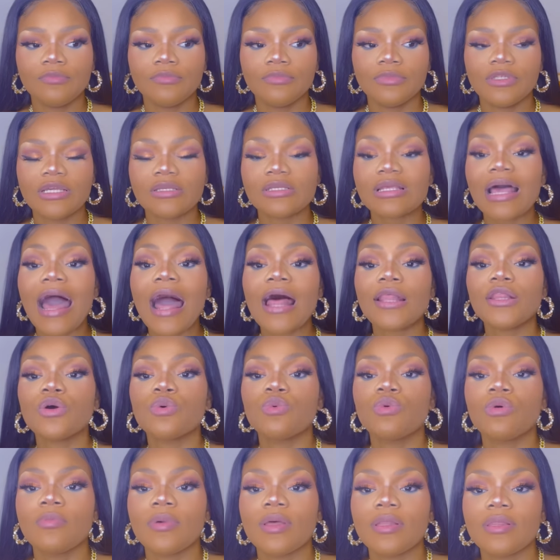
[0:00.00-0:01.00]
there's other
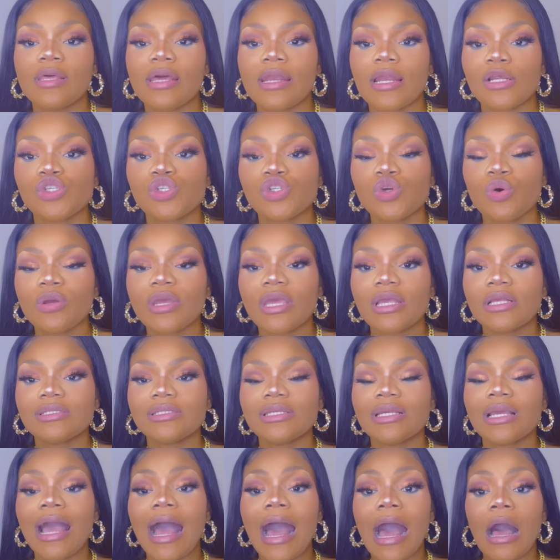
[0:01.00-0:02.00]
women that are
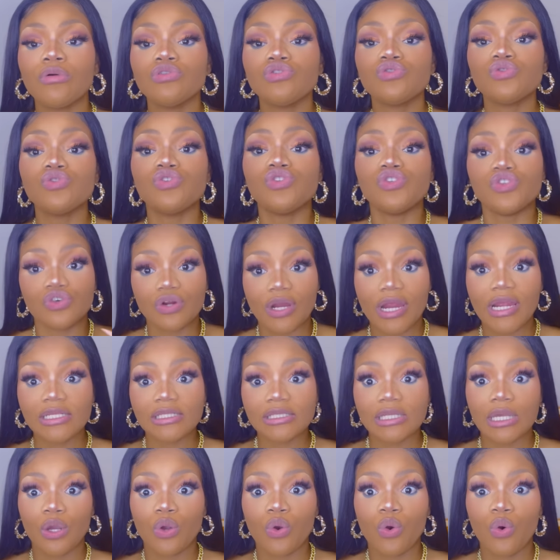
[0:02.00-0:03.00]
showcasing how to
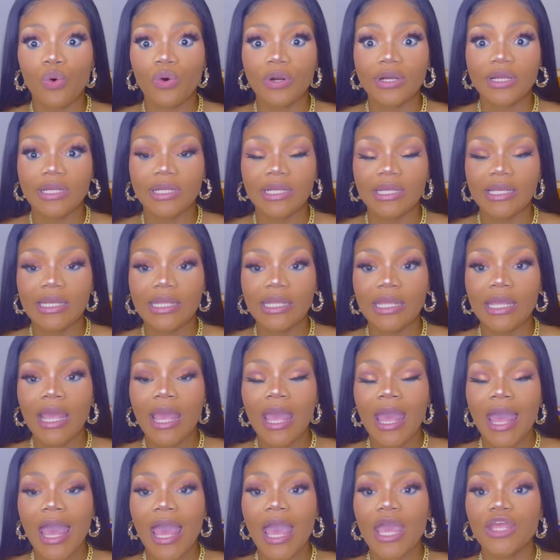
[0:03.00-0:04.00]
dress accordingly
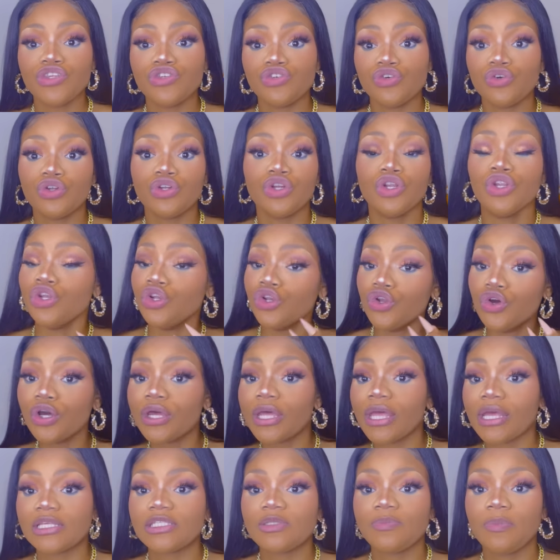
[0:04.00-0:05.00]
and you're going to
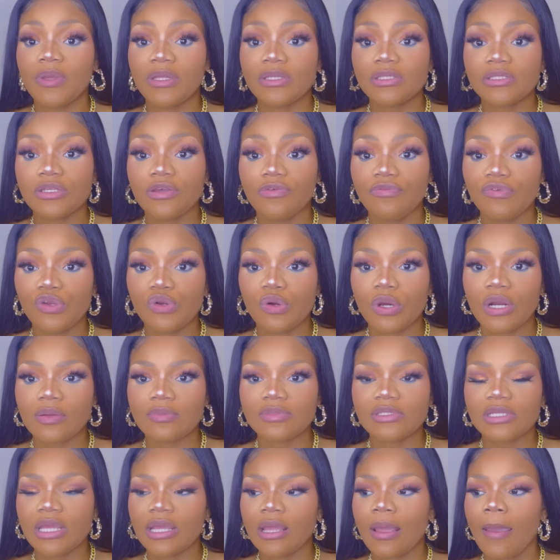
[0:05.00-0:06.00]
look expensive, you know what I'm
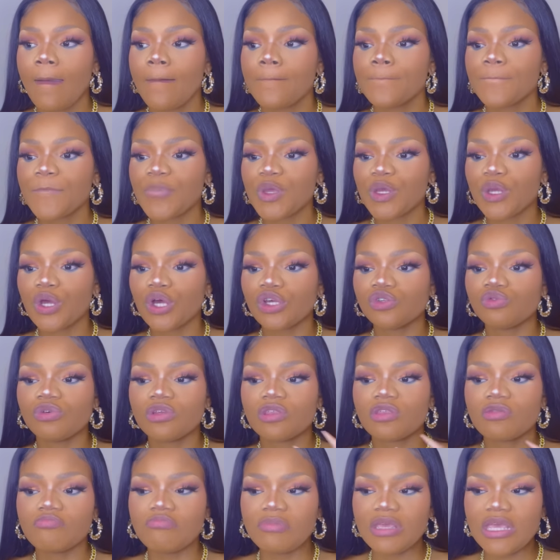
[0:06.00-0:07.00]
saying? Because
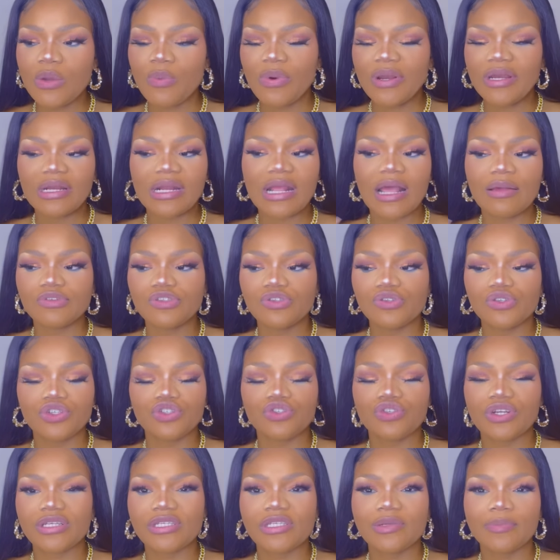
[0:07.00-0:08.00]
with me, when it comes to the
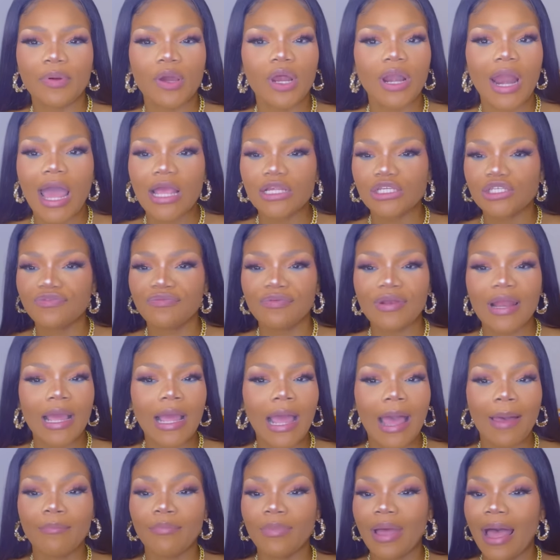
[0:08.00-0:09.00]
dressing part, I just feel
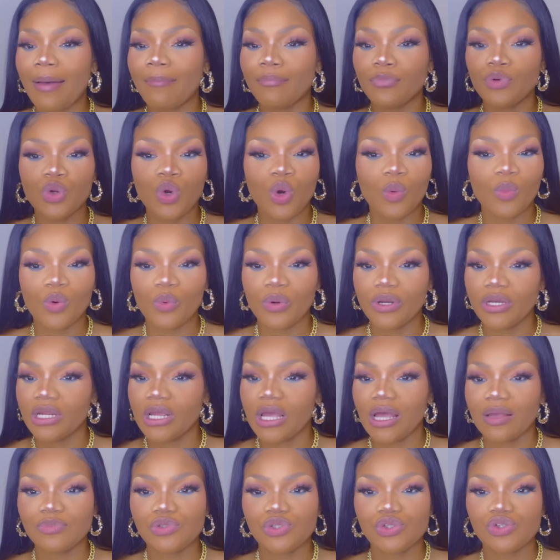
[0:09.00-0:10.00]
like I'm normal when it
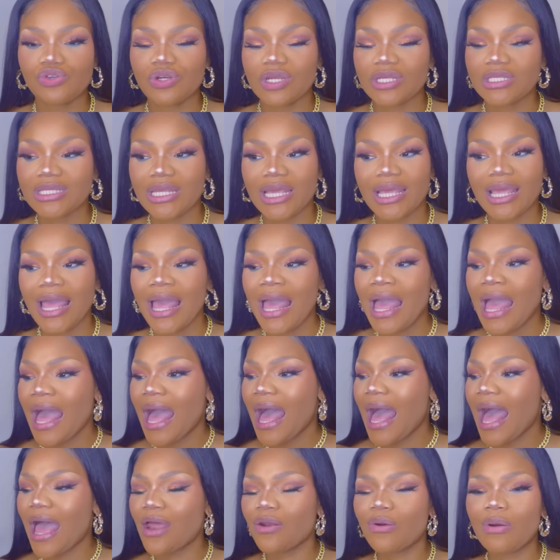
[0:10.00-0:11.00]
comes to dressing.
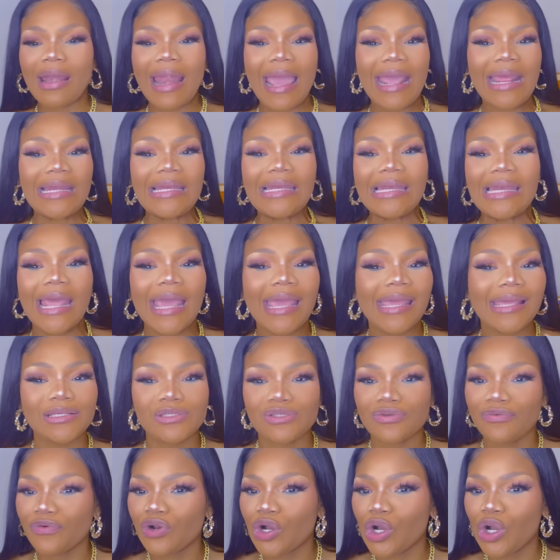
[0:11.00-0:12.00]
I don't like layers
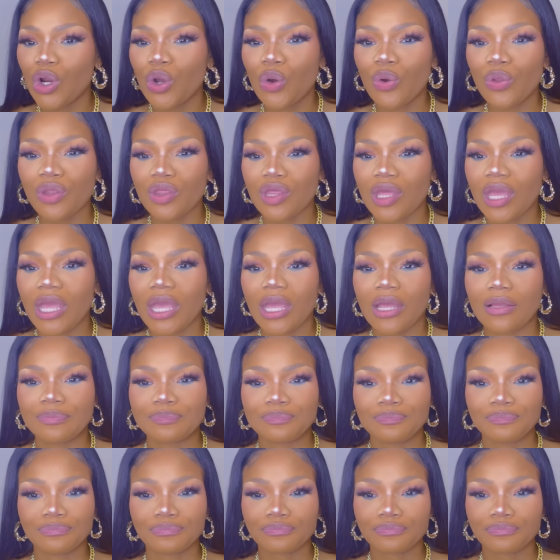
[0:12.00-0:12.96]
of clothing.